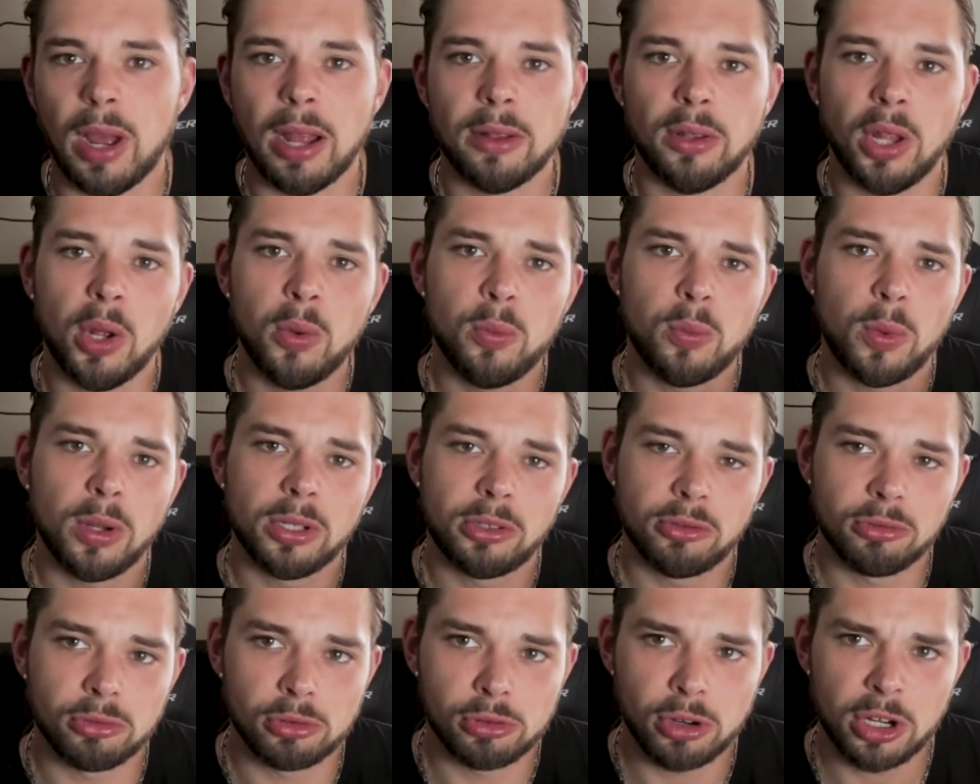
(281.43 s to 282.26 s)
I don't
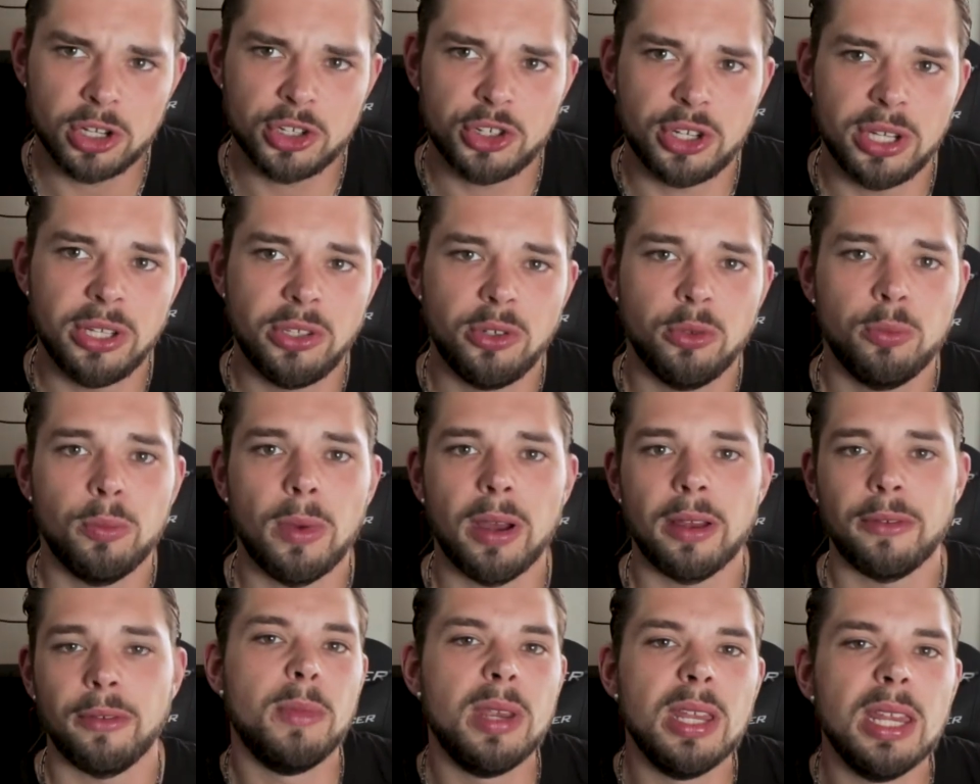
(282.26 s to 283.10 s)
want to rush into
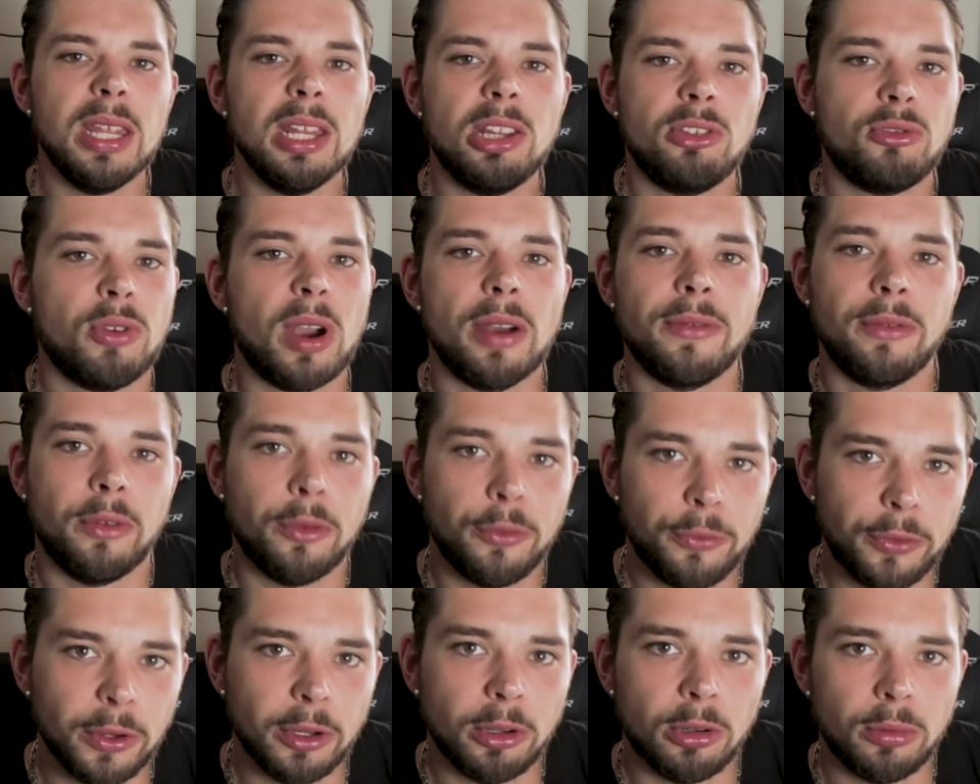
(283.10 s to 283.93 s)
my mini travel
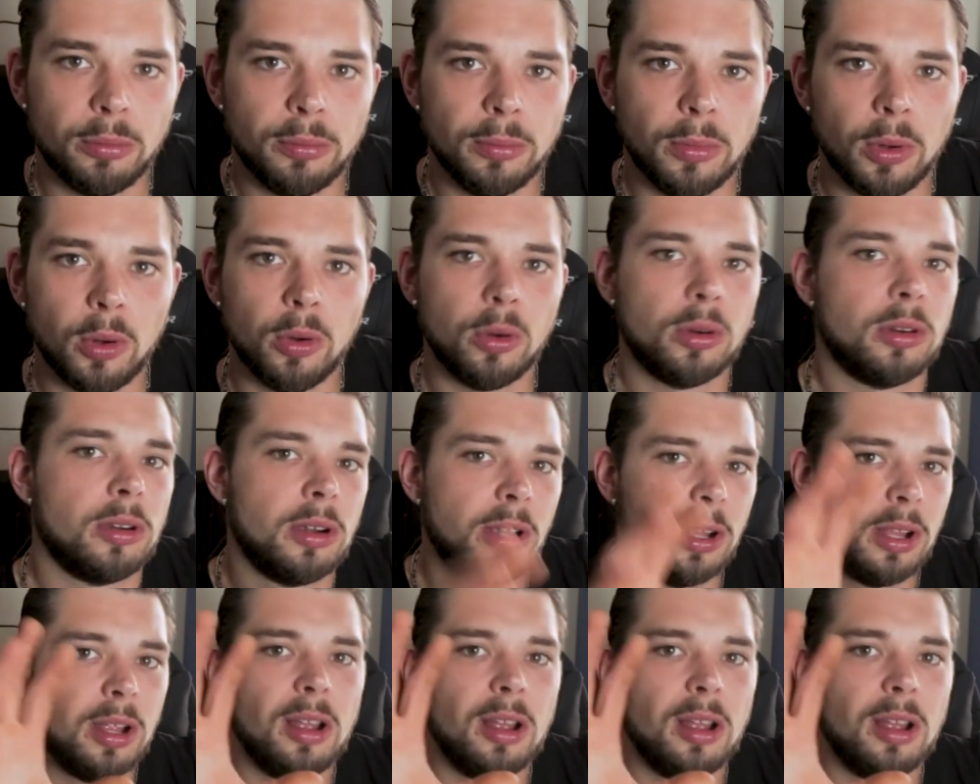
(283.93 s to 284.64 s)
film or